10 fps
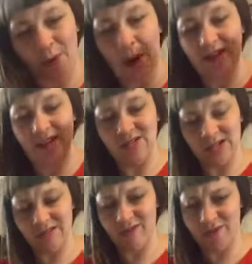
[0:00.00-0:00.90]
I
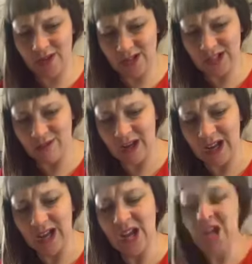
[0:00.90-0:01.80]
usually refer to it.
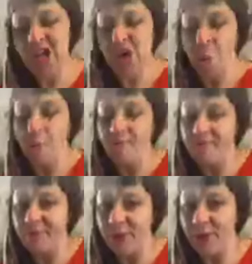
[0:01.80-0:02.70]

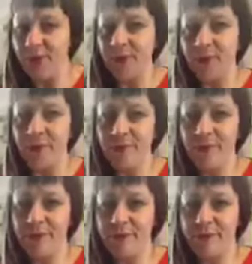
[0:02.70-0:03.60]
But
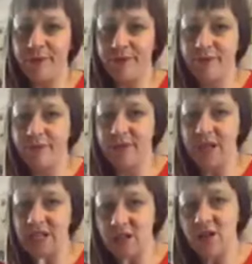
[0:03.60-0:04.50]

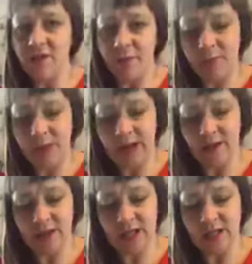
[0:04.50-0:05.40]
there's a lot of people out
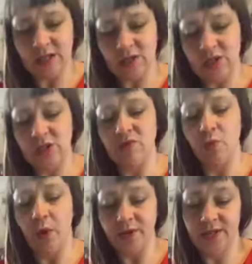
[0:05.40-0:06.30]
there that just use
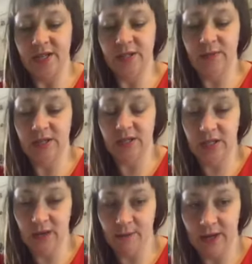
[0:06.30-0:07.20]
1 centimetre
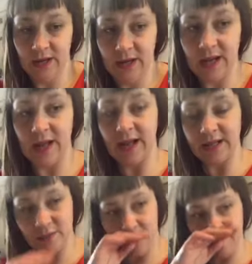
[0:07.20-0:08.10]
seam. And that's what